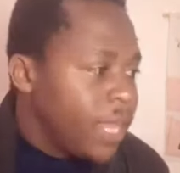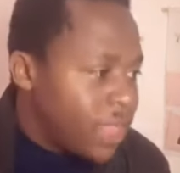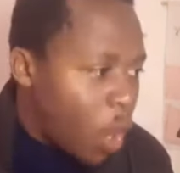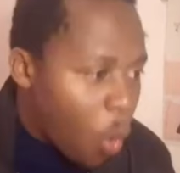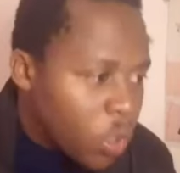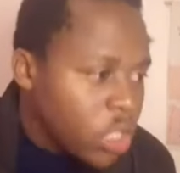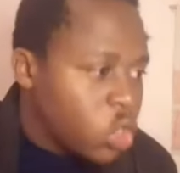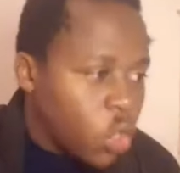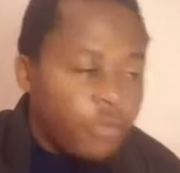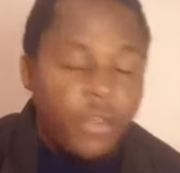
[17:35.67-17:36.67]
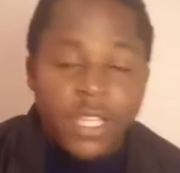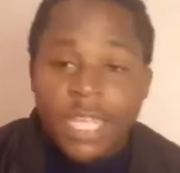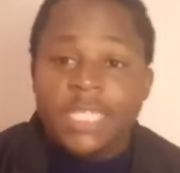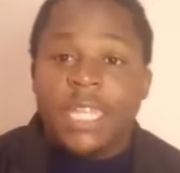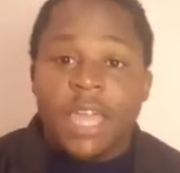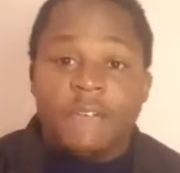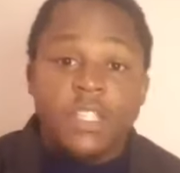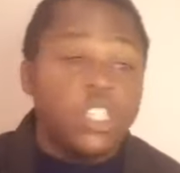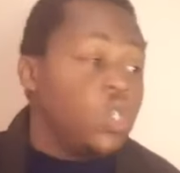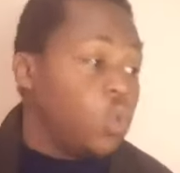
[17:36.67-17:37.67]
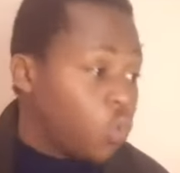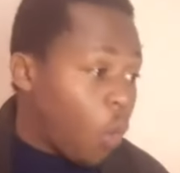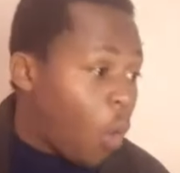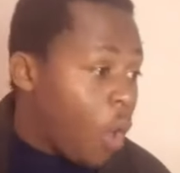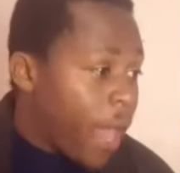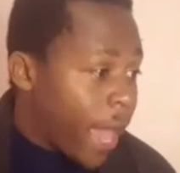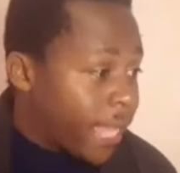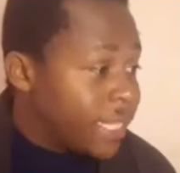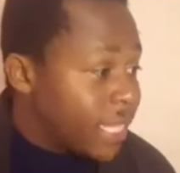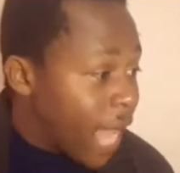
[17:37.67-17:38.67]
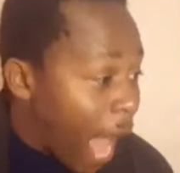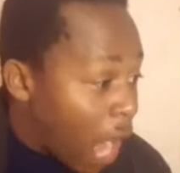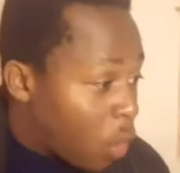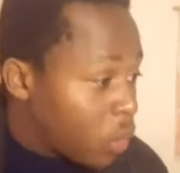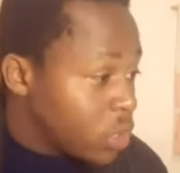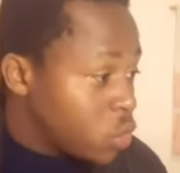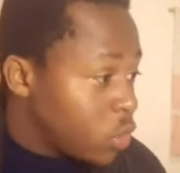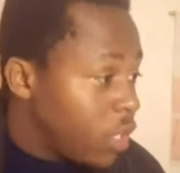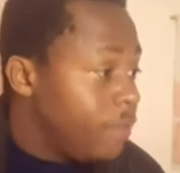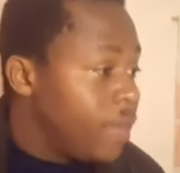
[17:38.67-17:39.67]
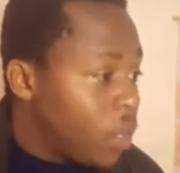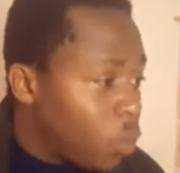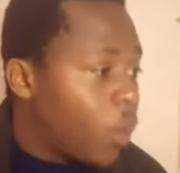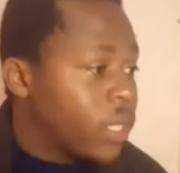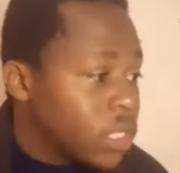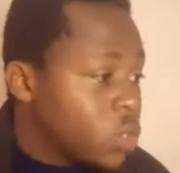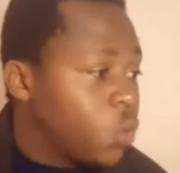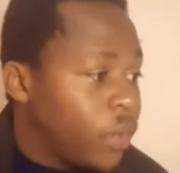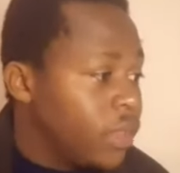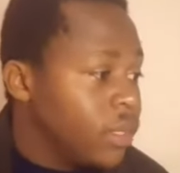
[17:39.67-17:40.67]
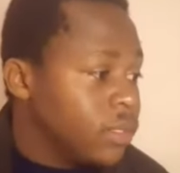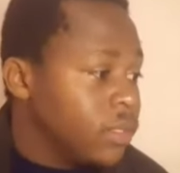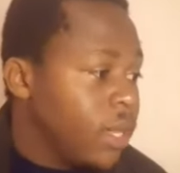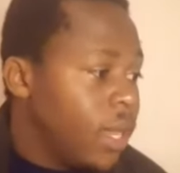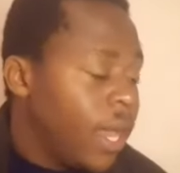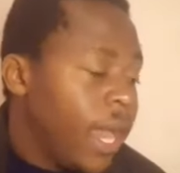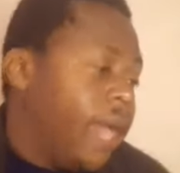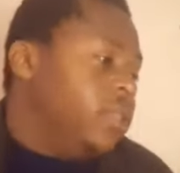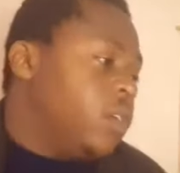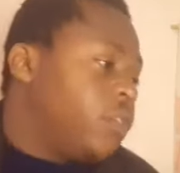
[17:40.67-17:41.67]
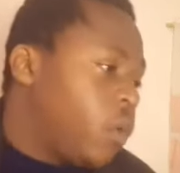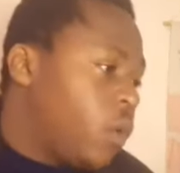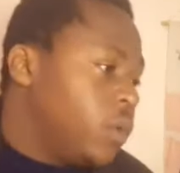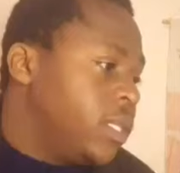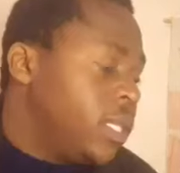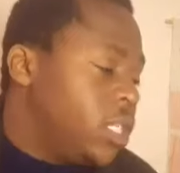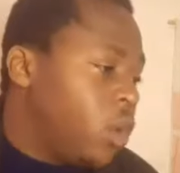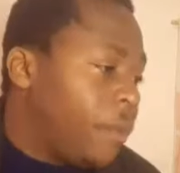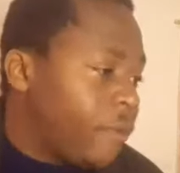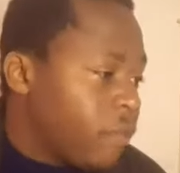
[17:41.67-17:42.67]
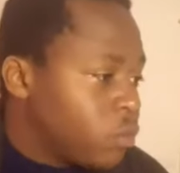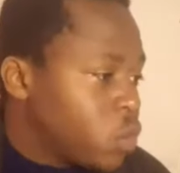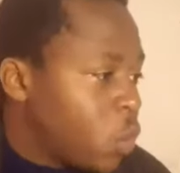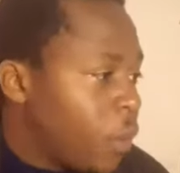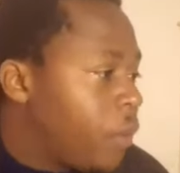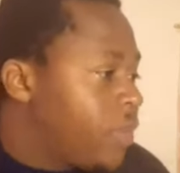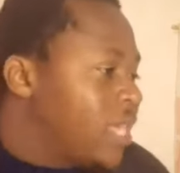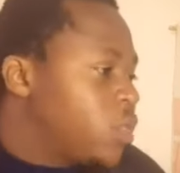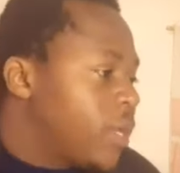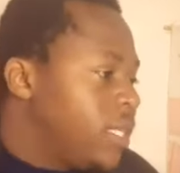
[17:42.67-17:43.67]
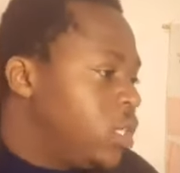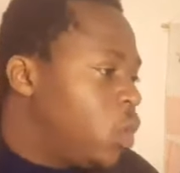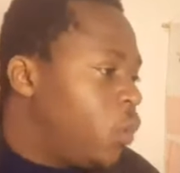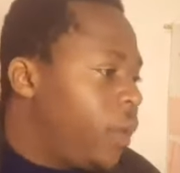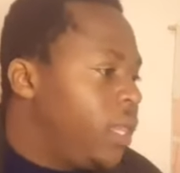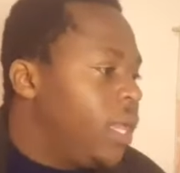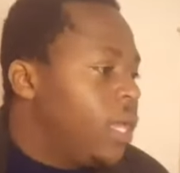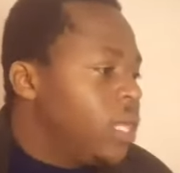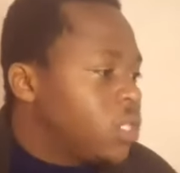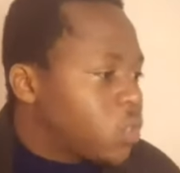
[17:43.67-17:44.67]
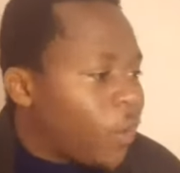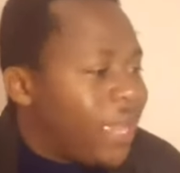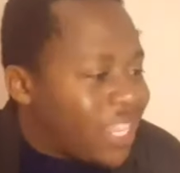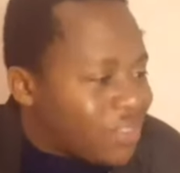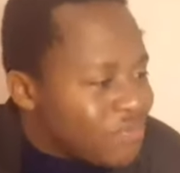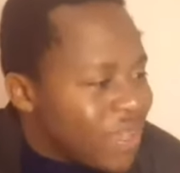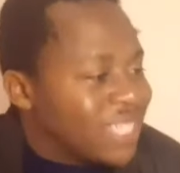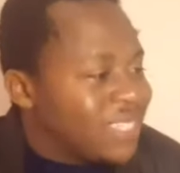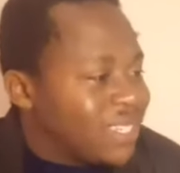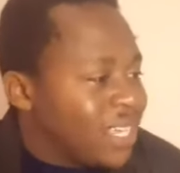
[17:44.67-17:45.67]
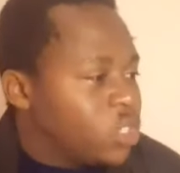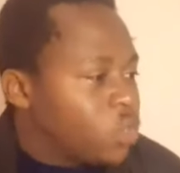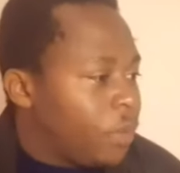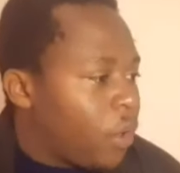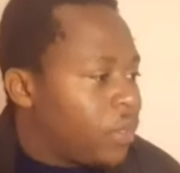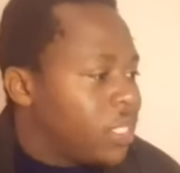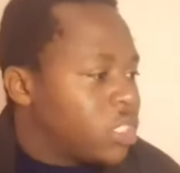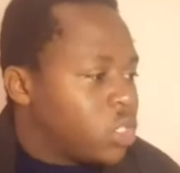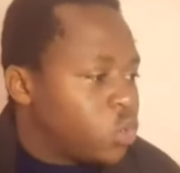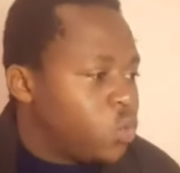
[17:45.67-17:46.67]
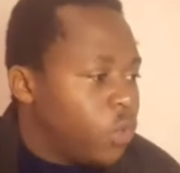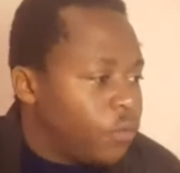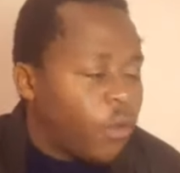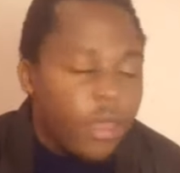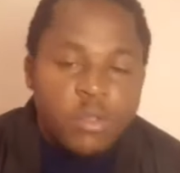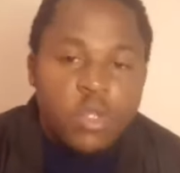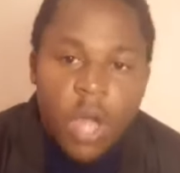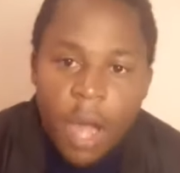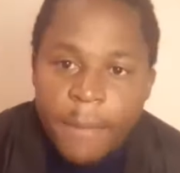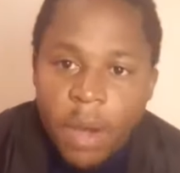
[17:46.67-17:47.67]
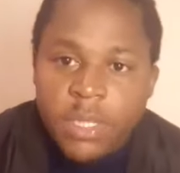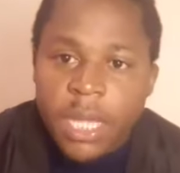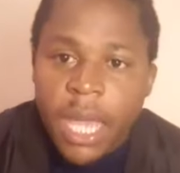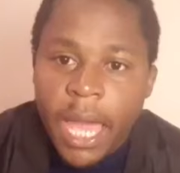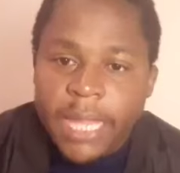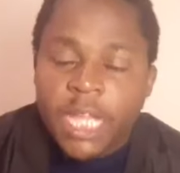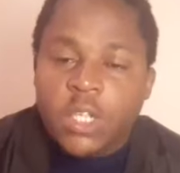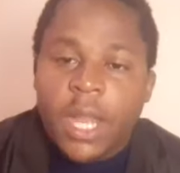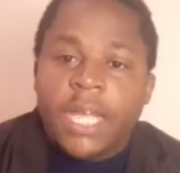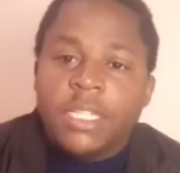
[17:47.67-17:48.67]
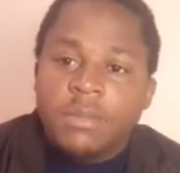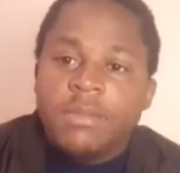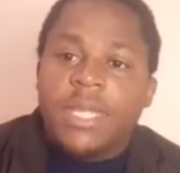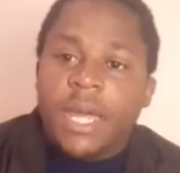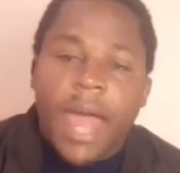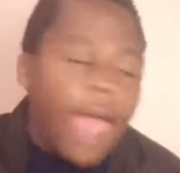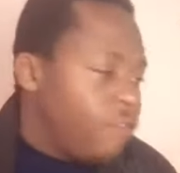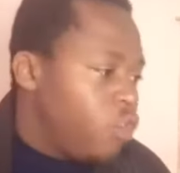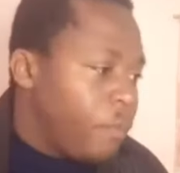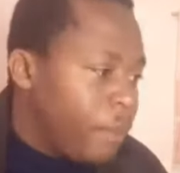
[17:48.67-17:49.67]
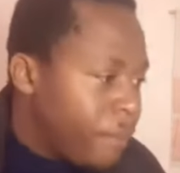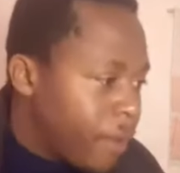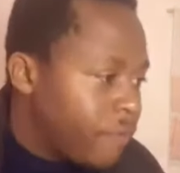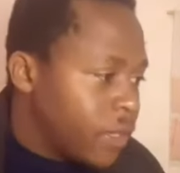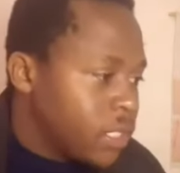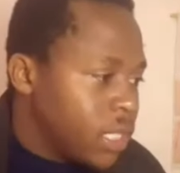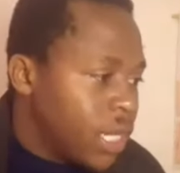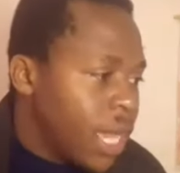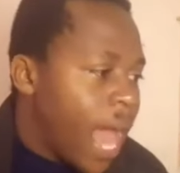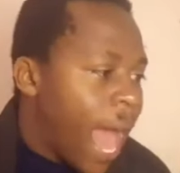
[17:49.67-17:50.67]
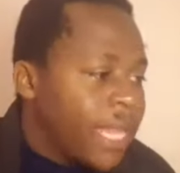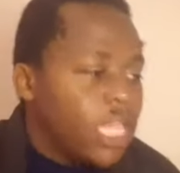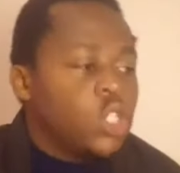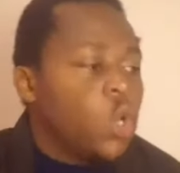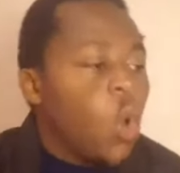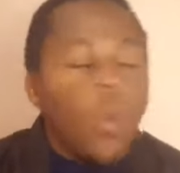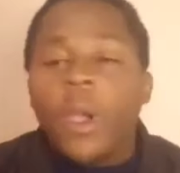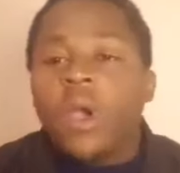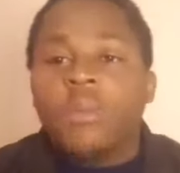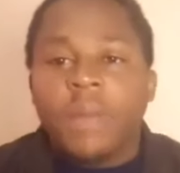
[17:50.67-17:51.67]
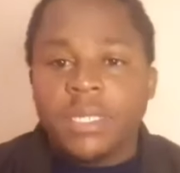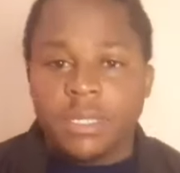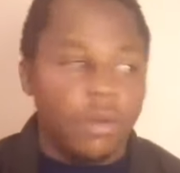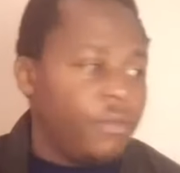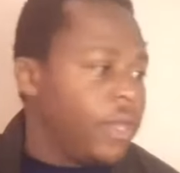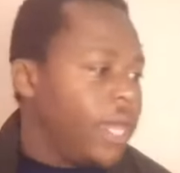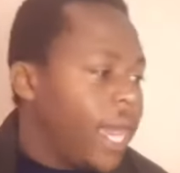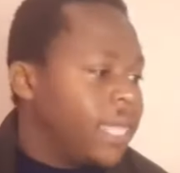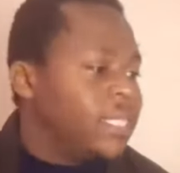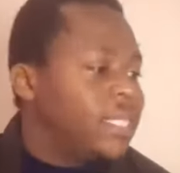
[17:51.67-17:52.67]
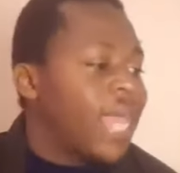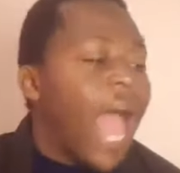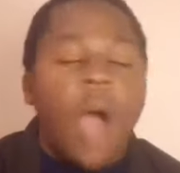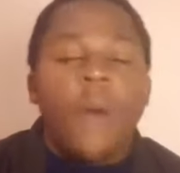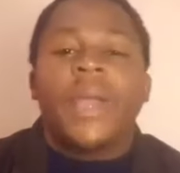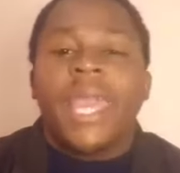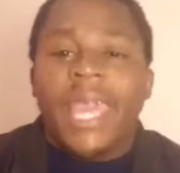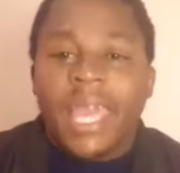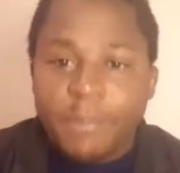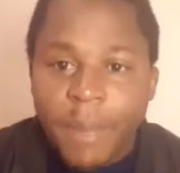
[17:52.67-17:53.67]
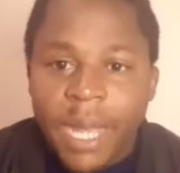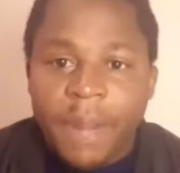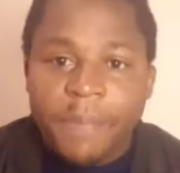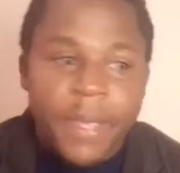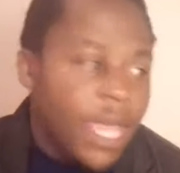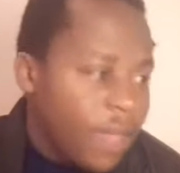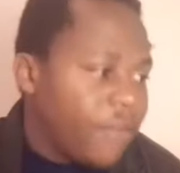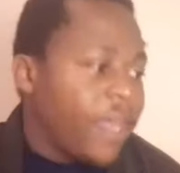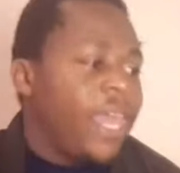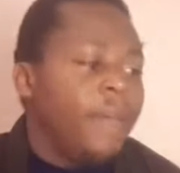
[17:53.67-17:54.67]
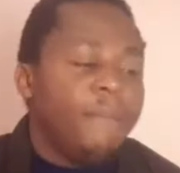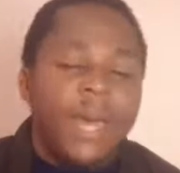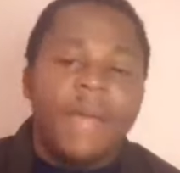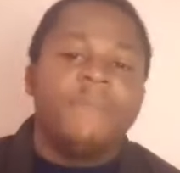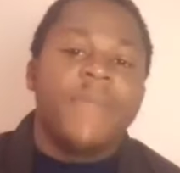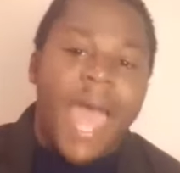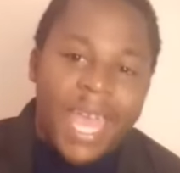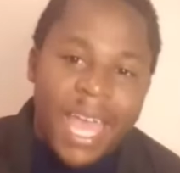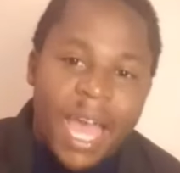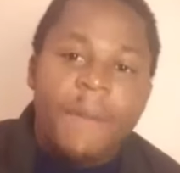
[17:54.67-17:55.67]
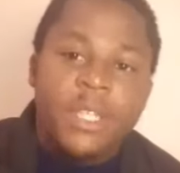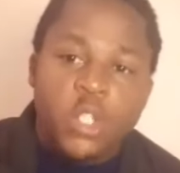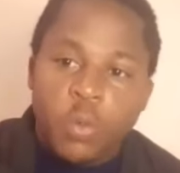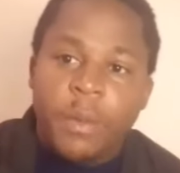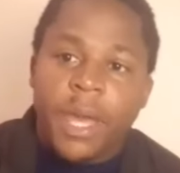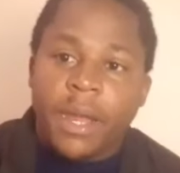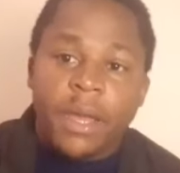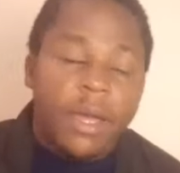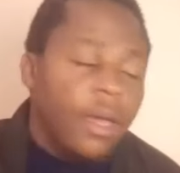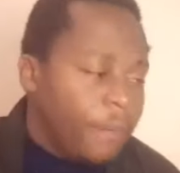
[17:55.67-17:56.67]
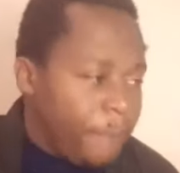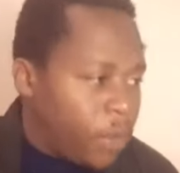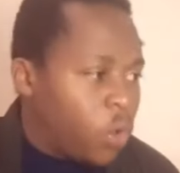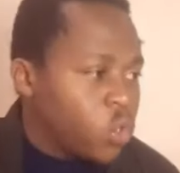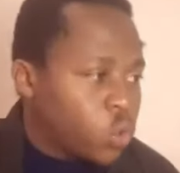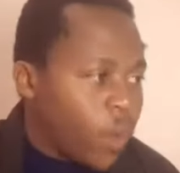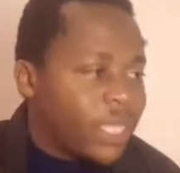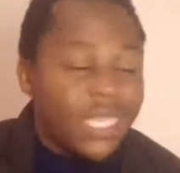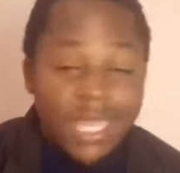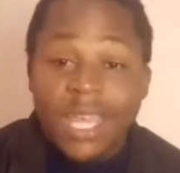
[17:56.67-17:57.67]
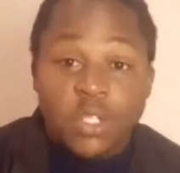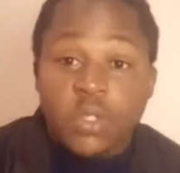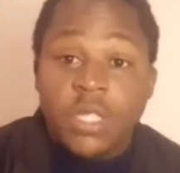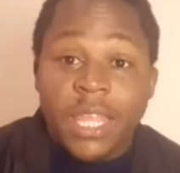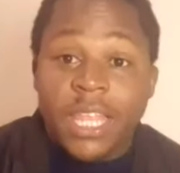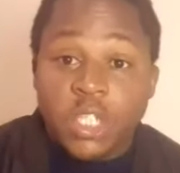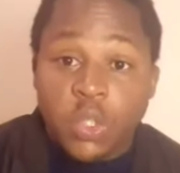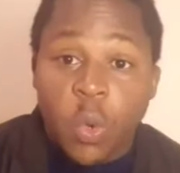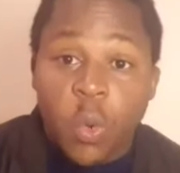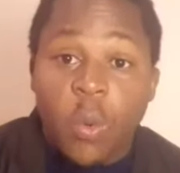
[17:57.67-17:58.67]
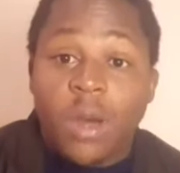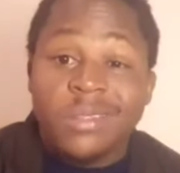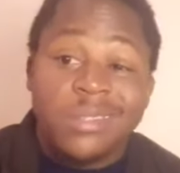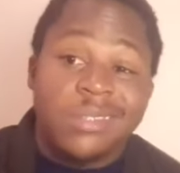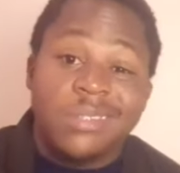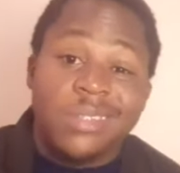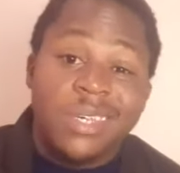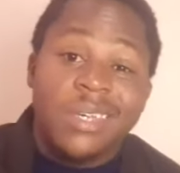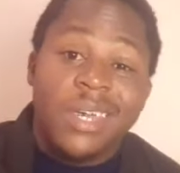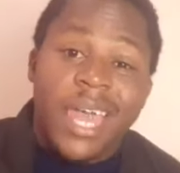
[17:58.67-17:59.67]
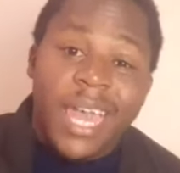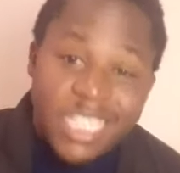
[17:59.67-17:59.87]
The only trophy he doesn't have is Euro. And according to him, he wanted to win this. And of course, he did not perform so well. That's why he did not win. So it makes sense, to be honest, for him to come out and actually admit that I have not been perfect. I need to go work on myself and see how I can get better. If I get better, I can come and do better. Because what today they saw was a